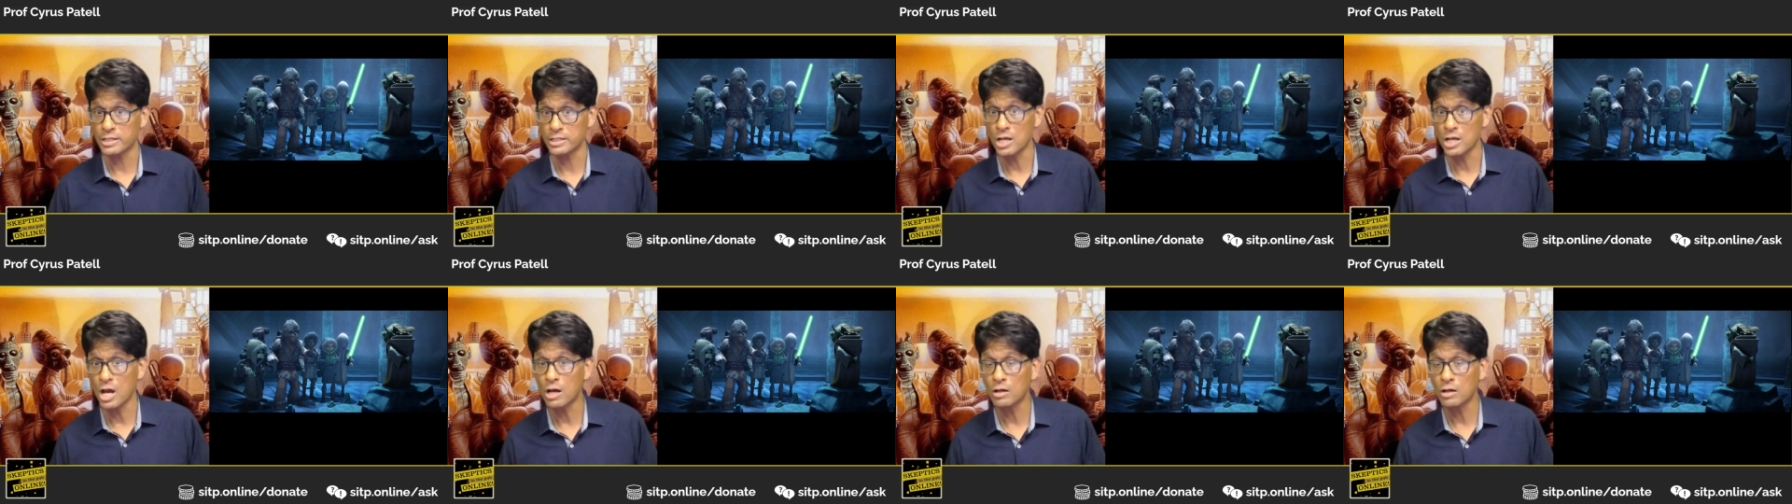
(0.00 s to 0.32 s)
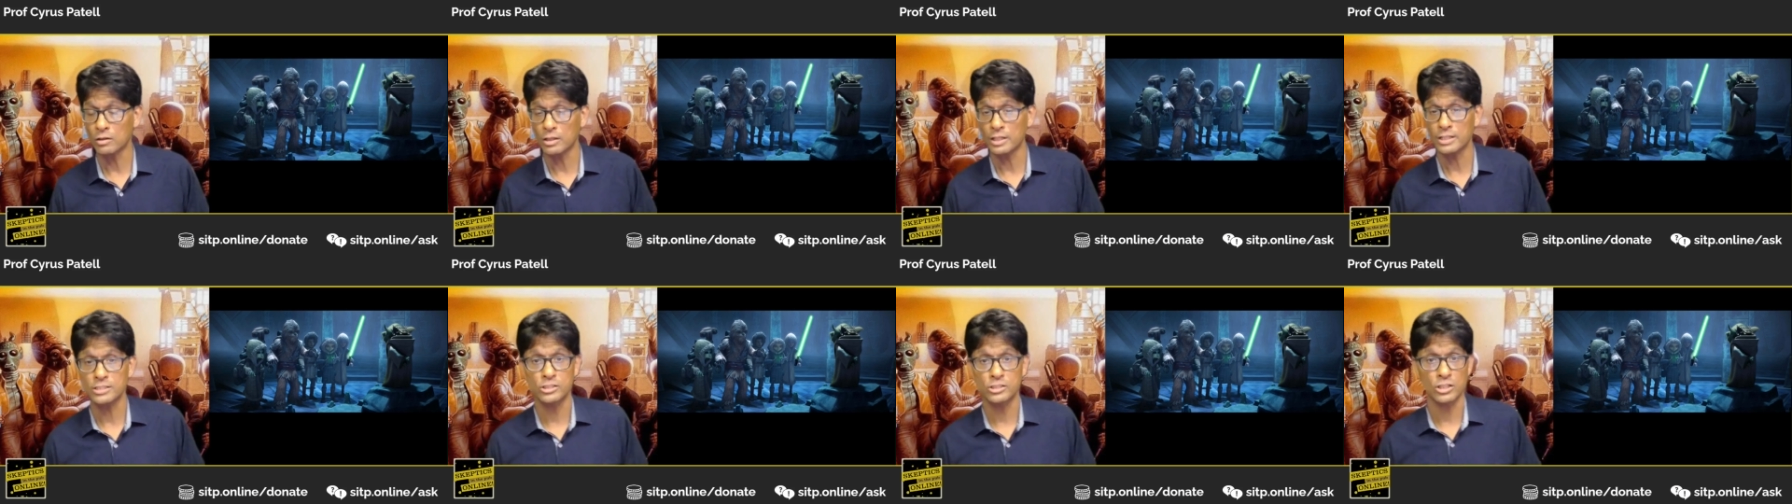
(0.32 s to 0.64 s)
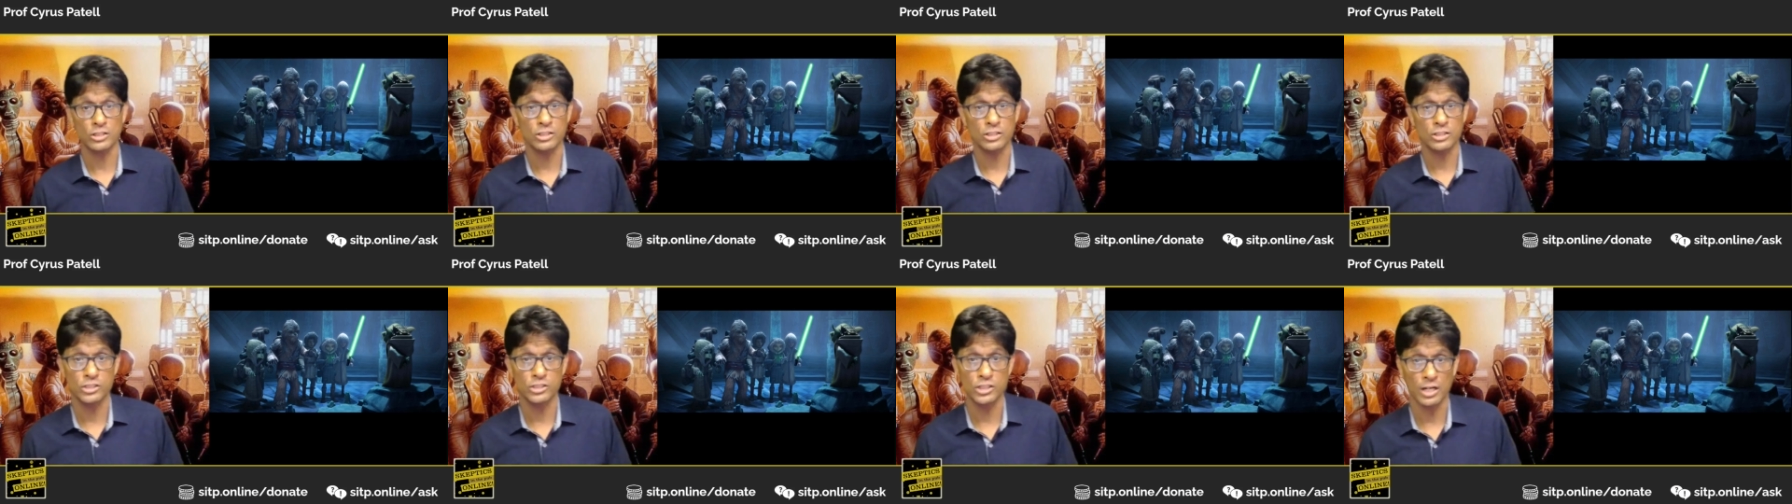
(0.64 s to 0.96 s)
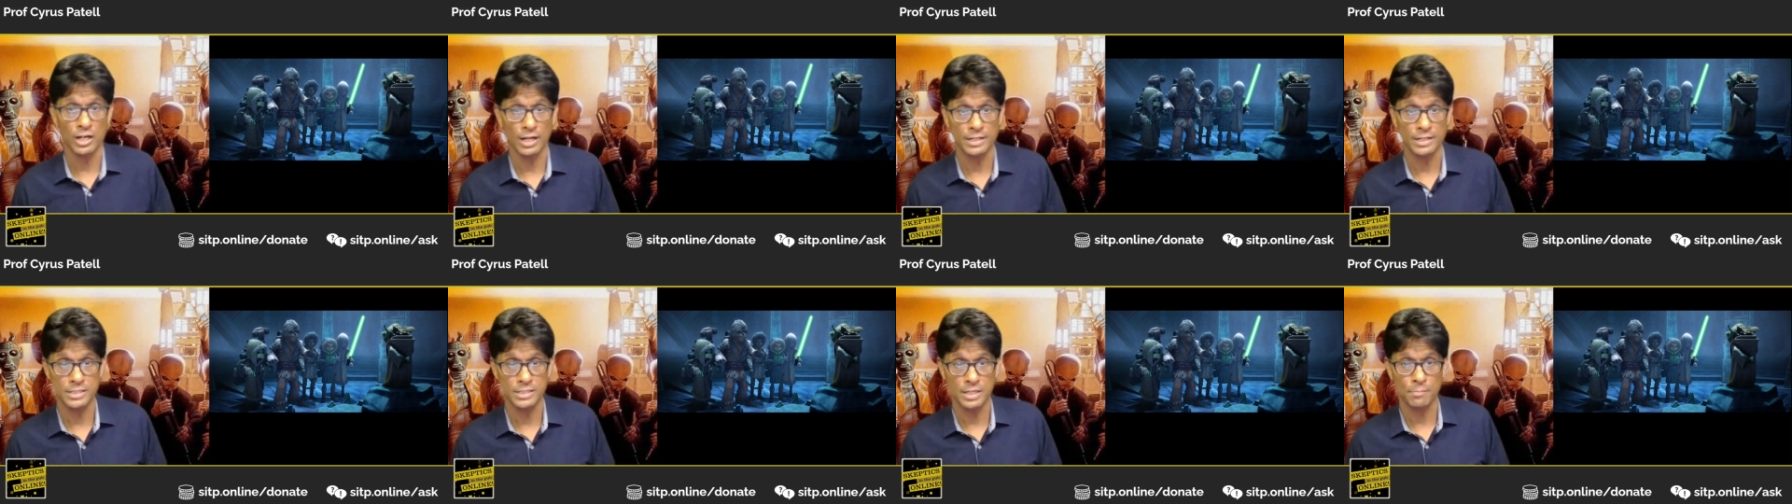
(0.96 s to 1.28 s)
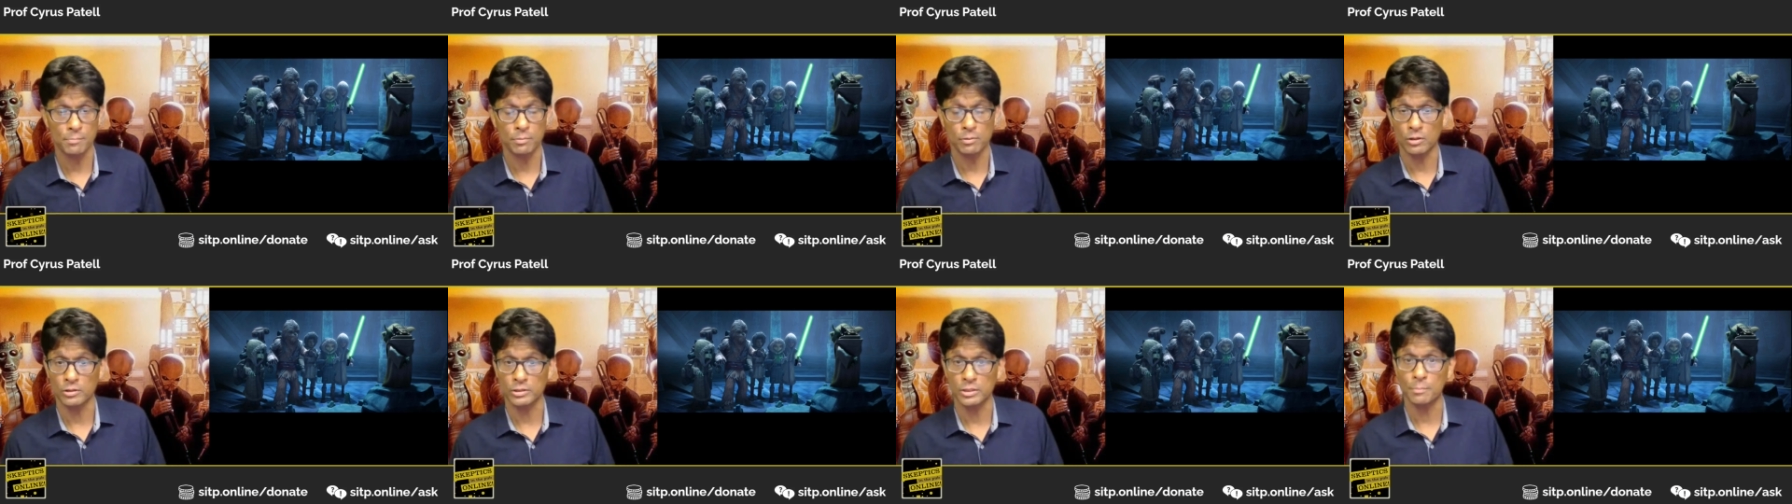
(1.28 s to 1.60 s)
younglings to the Jedi
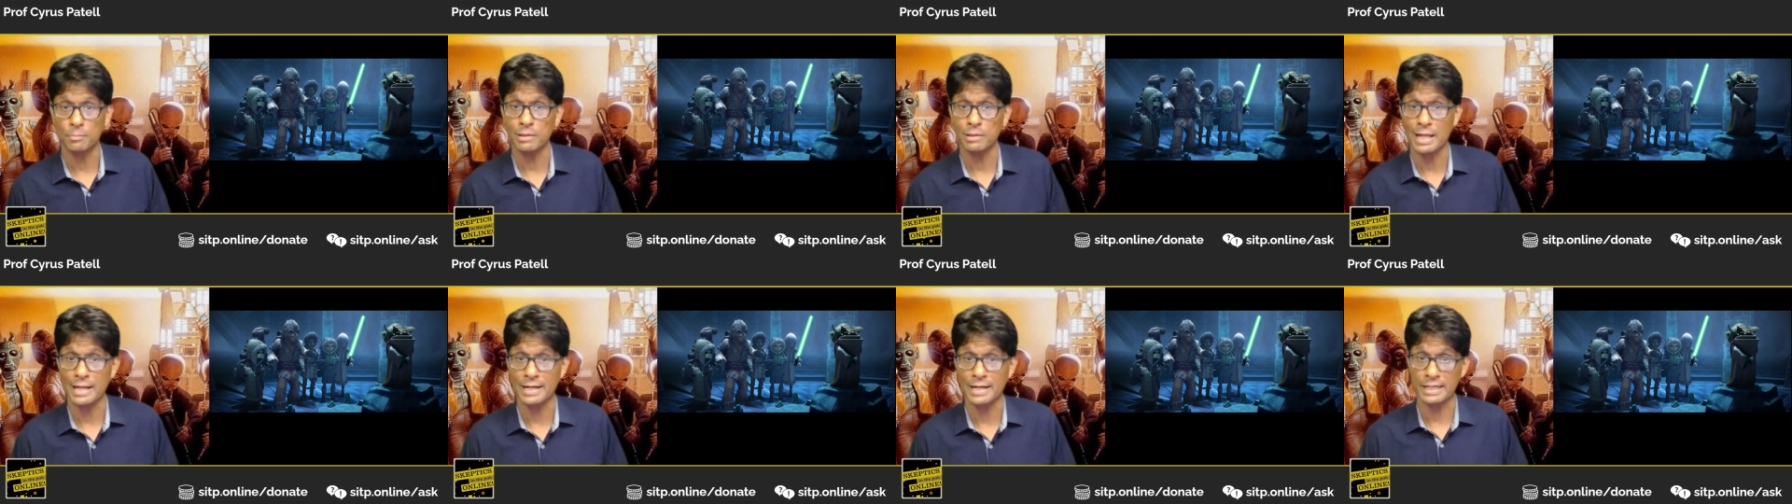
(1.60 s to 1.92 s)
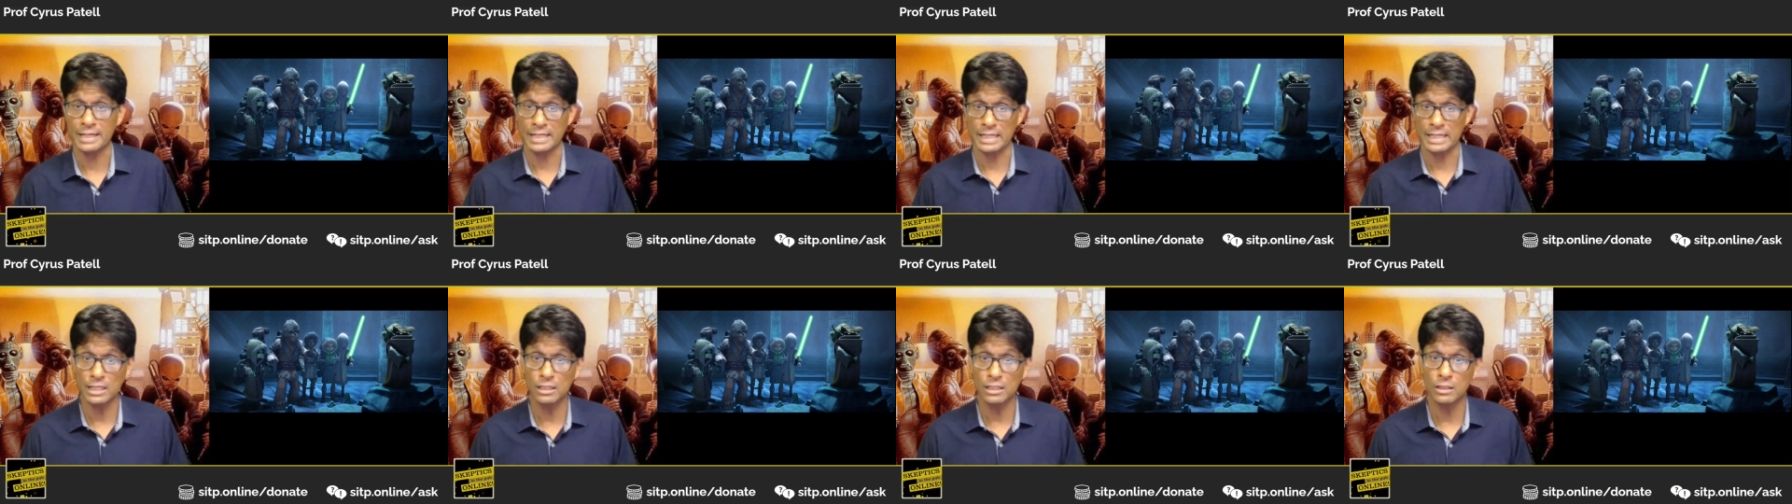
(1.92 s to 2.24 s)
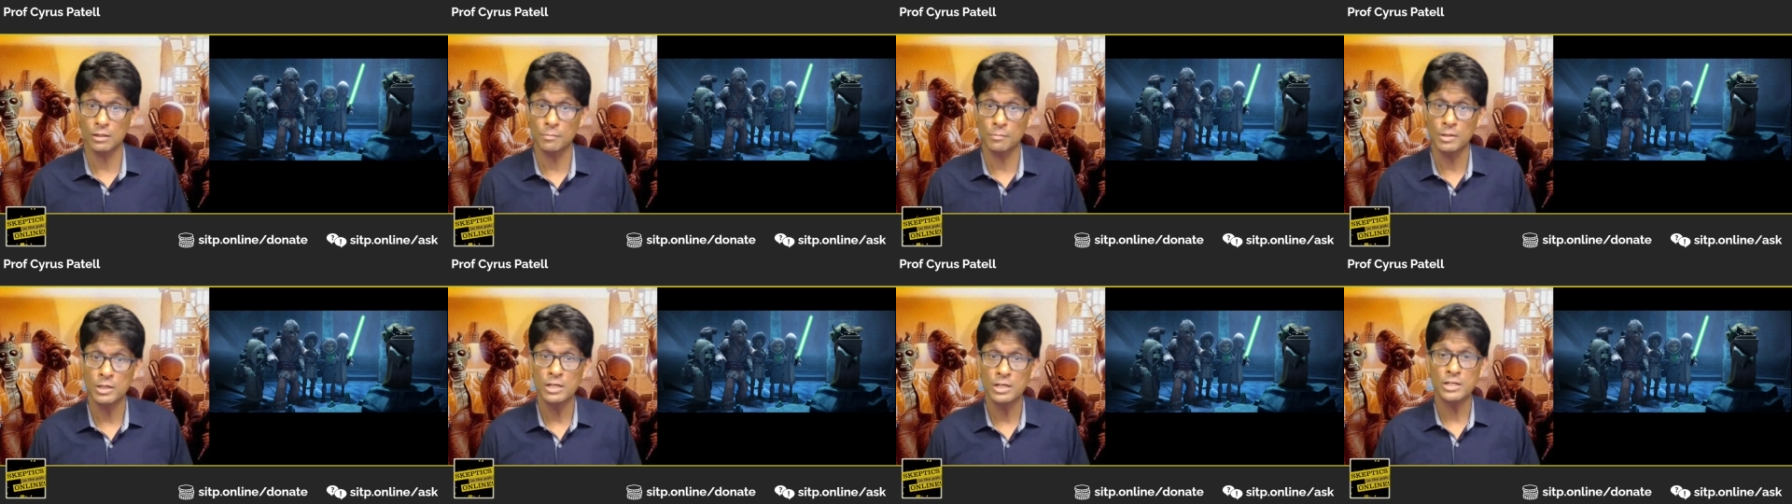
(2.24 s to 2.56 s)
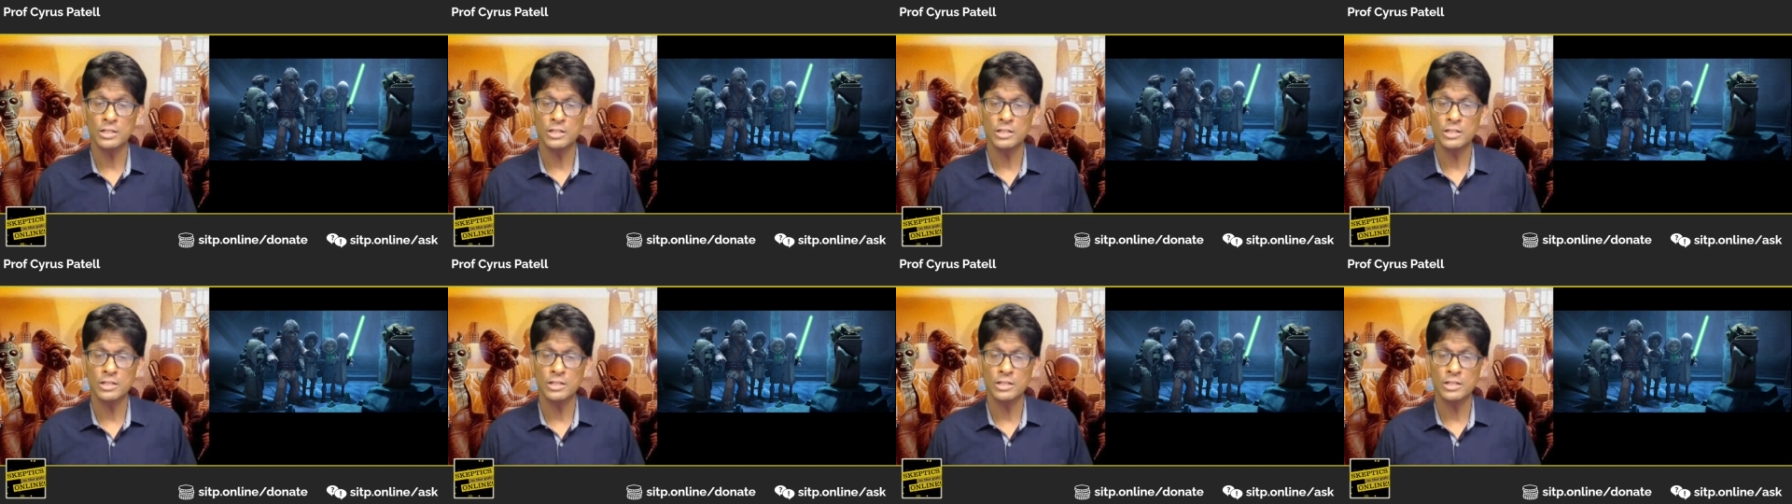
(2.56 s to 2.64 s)
Temple on the planet Ilum